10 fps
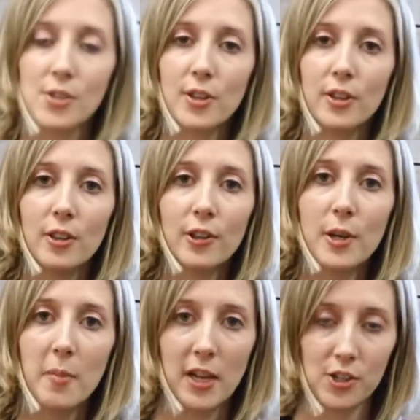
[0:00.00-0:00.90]
So the
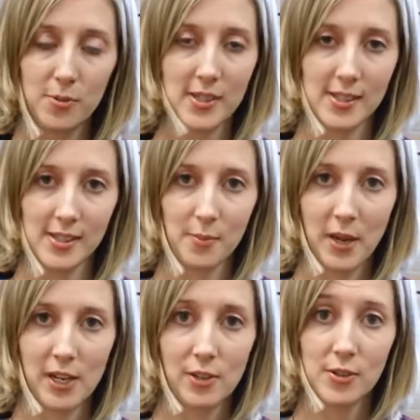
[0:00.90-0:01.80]
learning management system
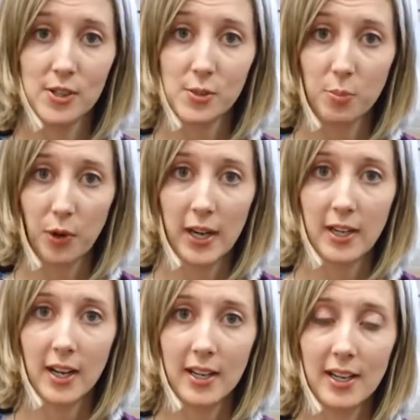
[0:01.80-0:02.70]
I use is Brain
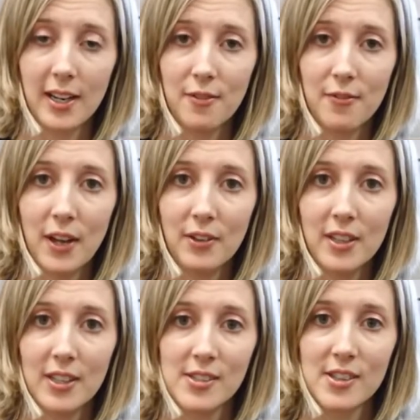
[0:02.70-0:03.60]
Honey, and I found
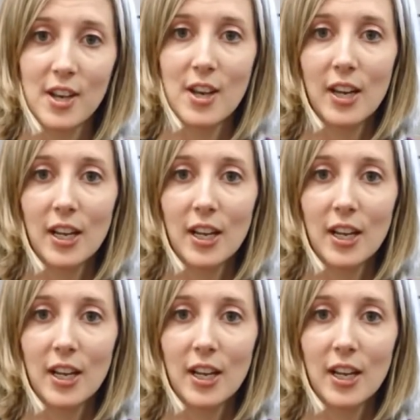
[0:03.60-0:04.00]
that it's